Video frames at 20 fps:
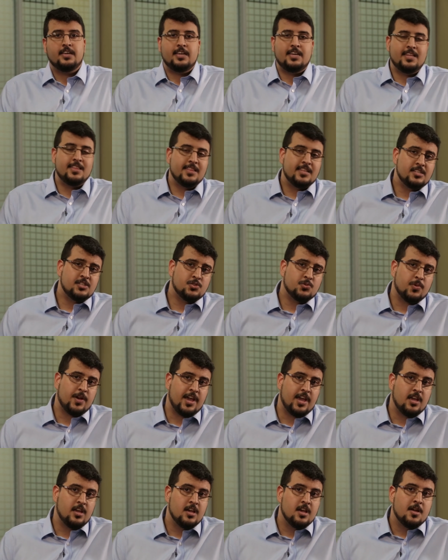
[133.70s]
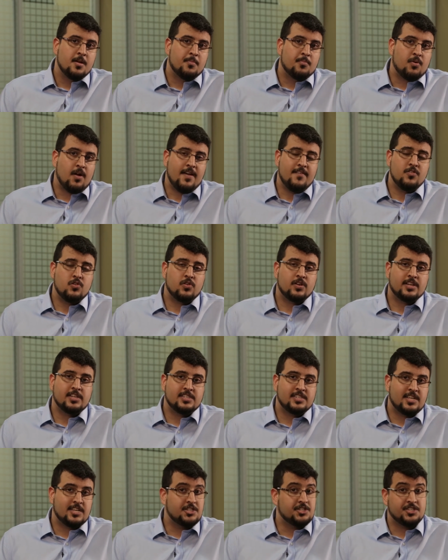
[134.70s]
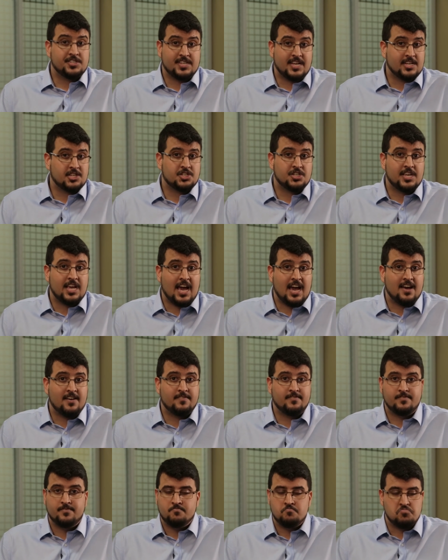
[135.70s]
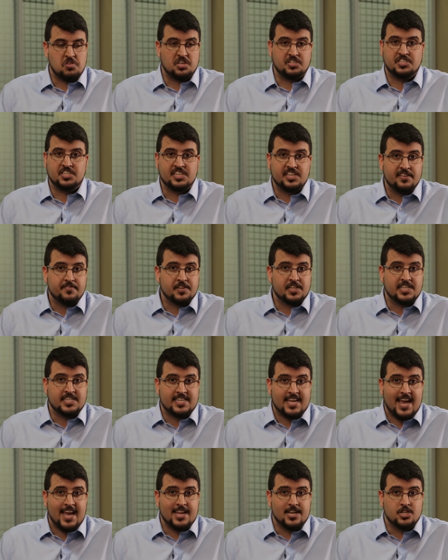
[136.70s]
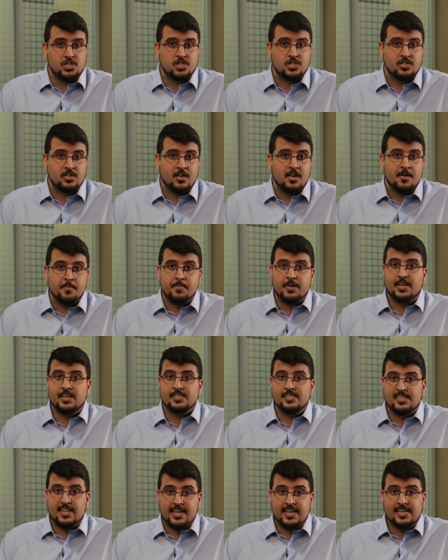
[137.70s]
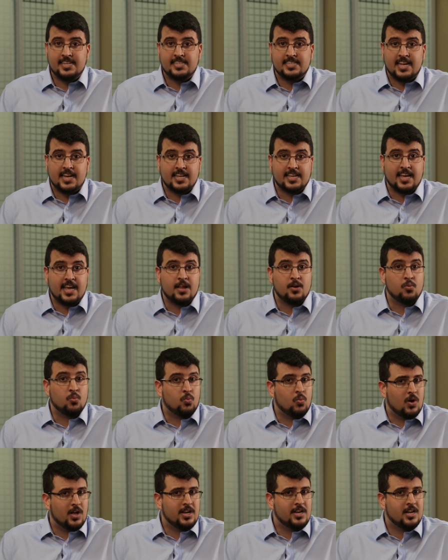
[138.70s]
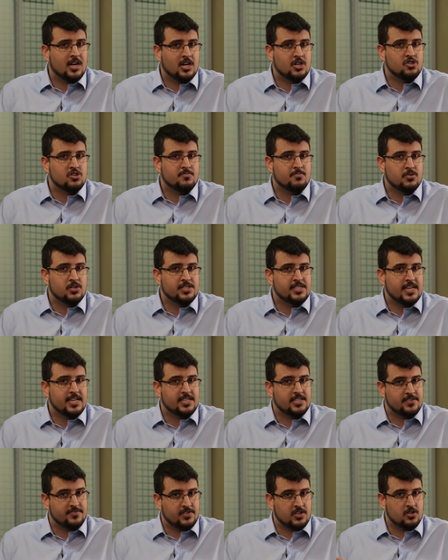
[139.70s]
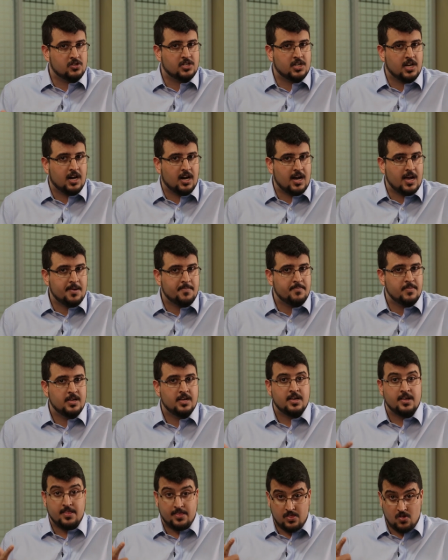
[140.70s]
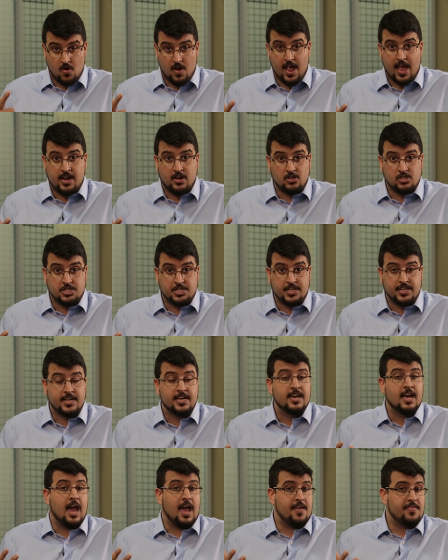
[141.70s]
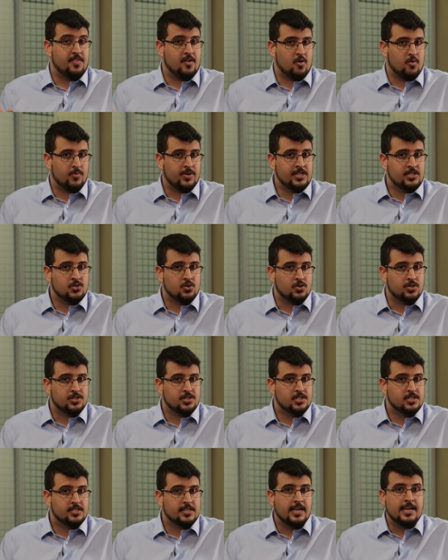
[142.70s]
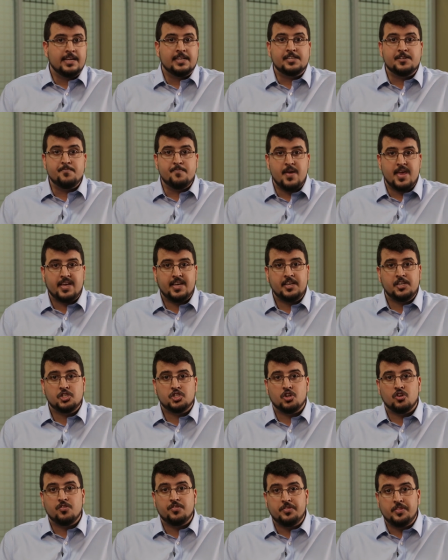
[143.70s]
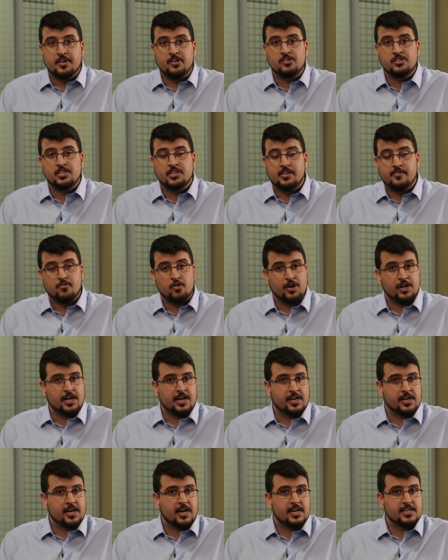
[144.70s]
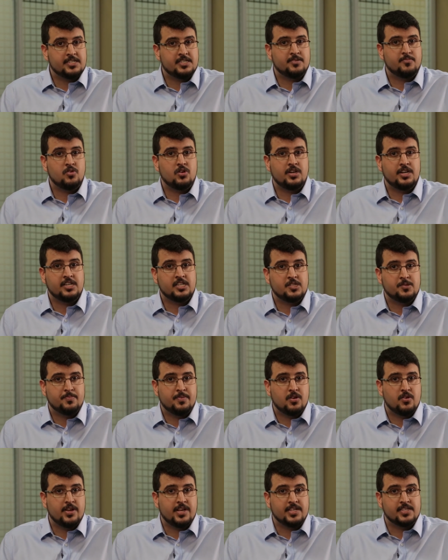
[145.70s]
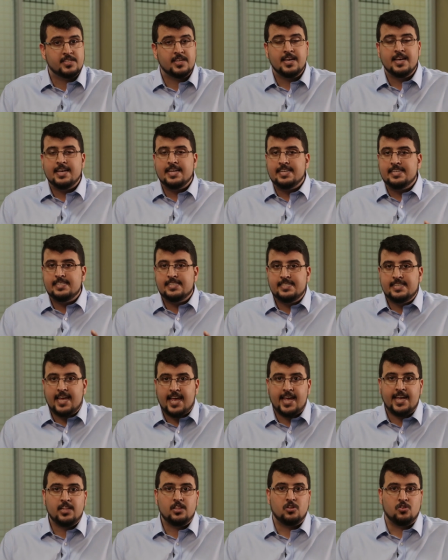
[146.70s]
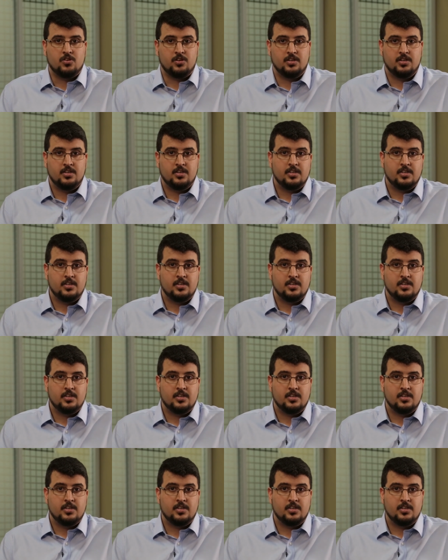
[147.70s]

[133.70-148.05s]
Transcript: In this way, private organizations actually have a significant edge because they can dedicate 100% of their time, their energy, and their resources to making sure they're delivering a customer experience tailored